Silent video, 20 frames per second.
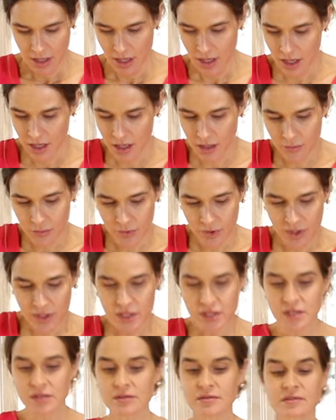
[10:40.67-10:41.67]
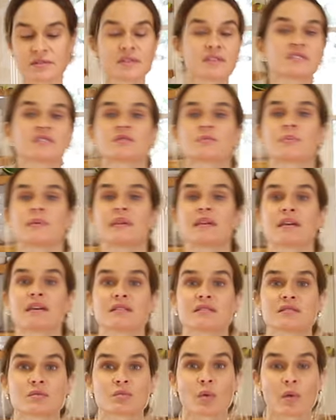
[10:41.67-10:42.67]
And we're going to use this
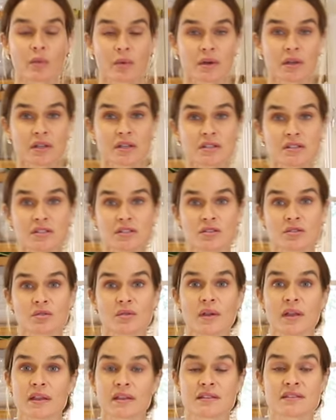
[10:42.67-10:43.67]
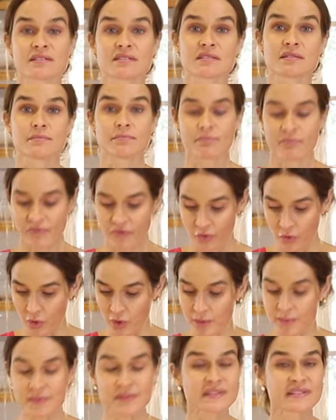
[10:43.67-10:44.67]
because what we're going to do is
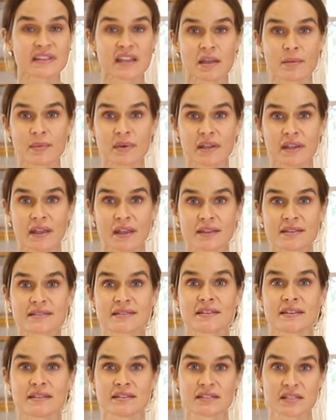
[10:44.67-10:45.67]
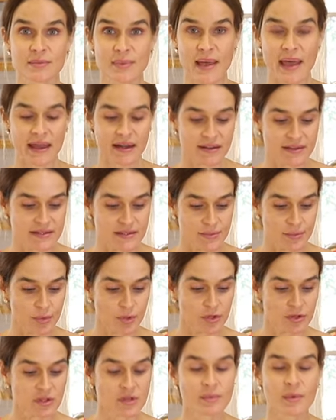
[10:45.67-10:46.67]
form the salmon cakes into patties,
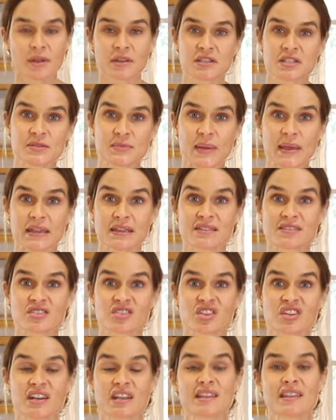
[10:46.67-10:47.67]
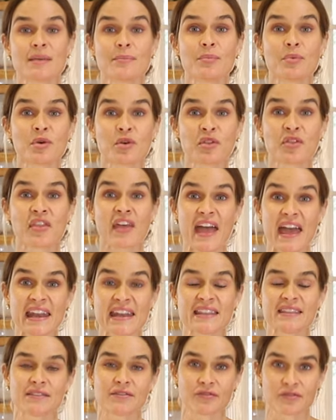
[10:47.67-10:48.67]
put them on this baking sheet, and then put that
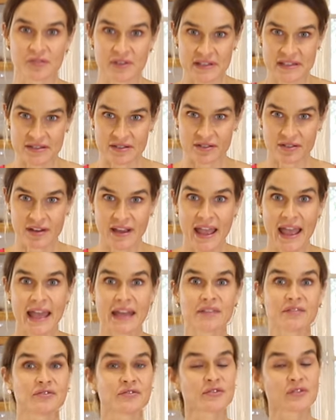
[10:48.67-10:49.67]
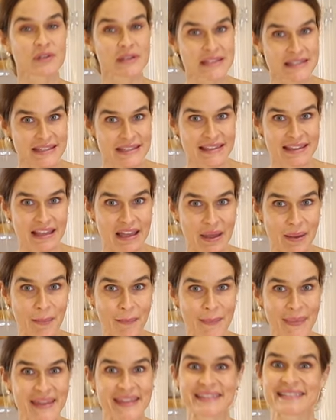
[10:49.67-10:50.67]
in the freezer. And freezing
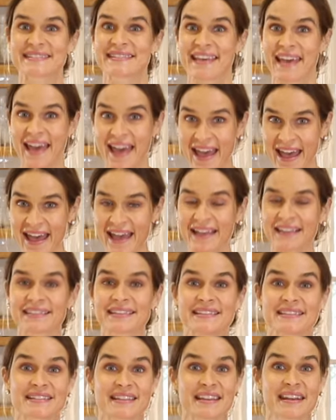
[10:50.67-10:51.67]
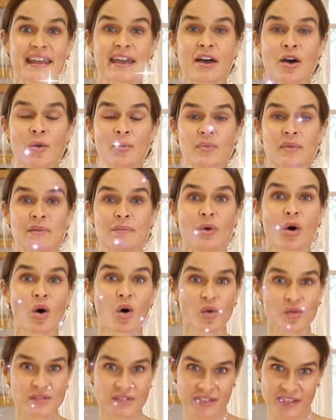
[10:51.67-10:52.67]
them is the hack that's going to help them
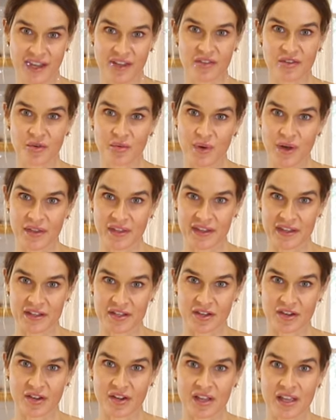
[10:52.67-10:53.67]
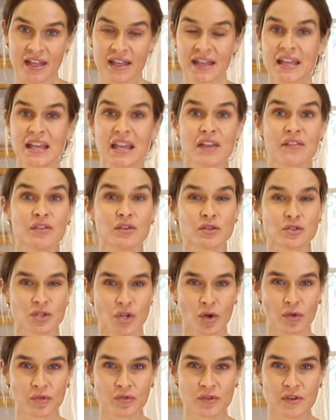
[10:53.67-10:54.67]
hold together while they cook. If you
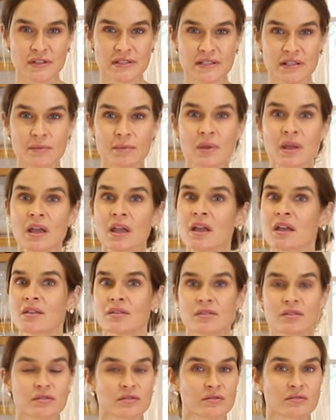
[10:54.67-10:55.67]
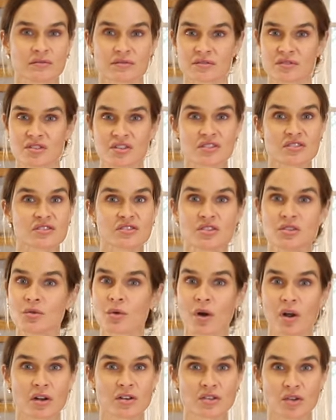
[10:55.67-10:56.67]
don't freeze them, they're just too
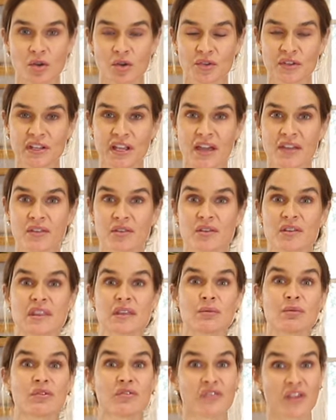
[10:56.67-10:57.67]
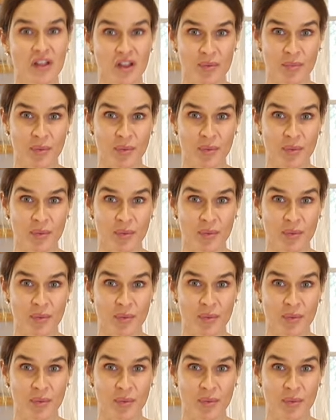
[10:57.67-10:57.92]
hard to hold together and they will fall